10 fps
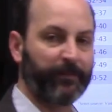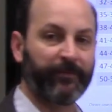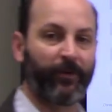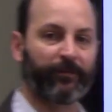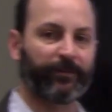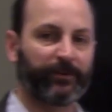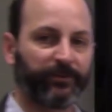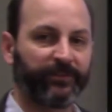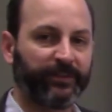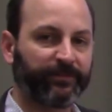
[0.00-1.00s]
of all
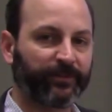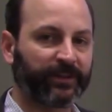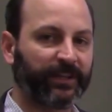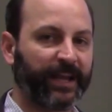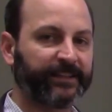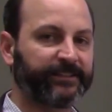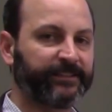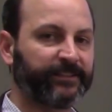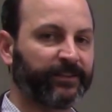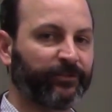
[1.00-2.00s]
frequencies for the
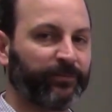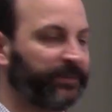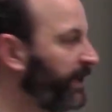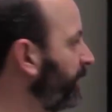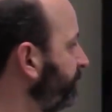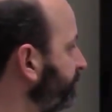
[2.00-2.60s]
classes and the group data.